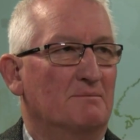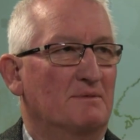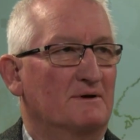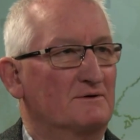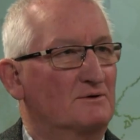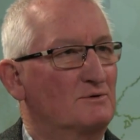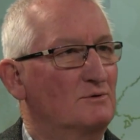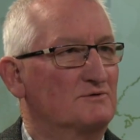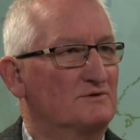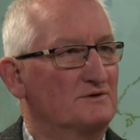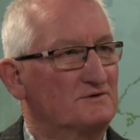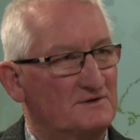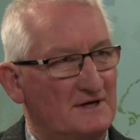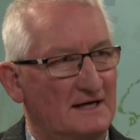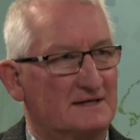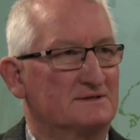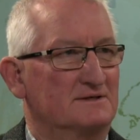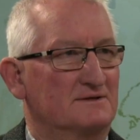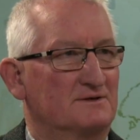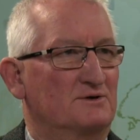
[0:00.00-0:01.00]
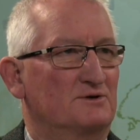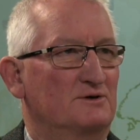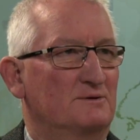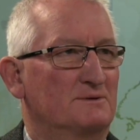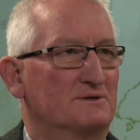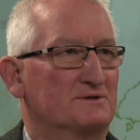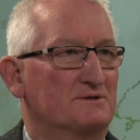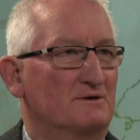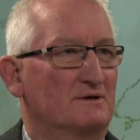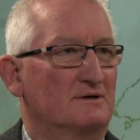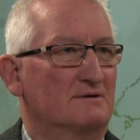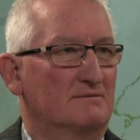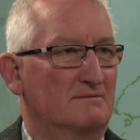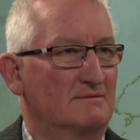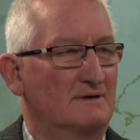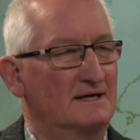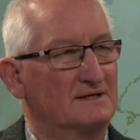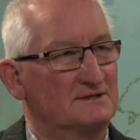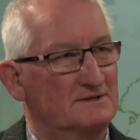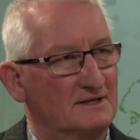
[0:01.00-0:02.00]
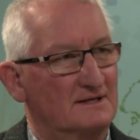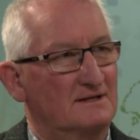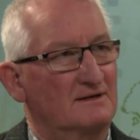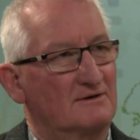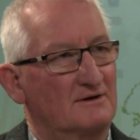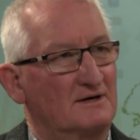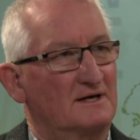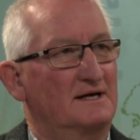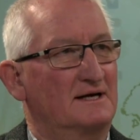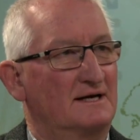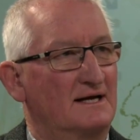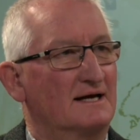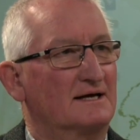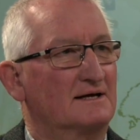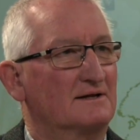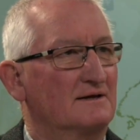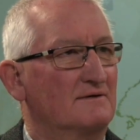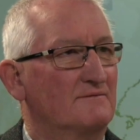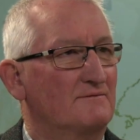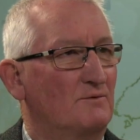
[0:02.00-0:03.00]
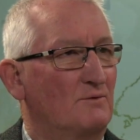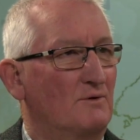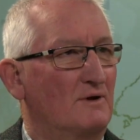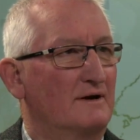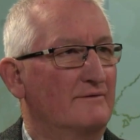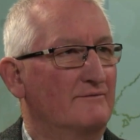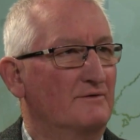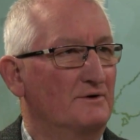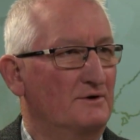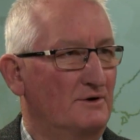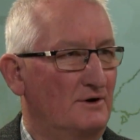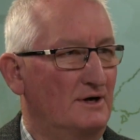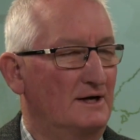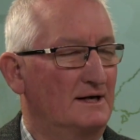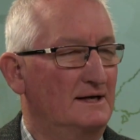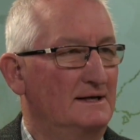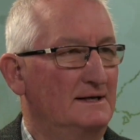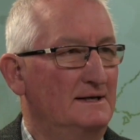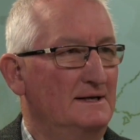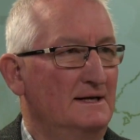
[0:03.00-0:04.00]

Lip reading: But of course it sucks in the herbicide, and next thing they've got a headache and they fall over and die.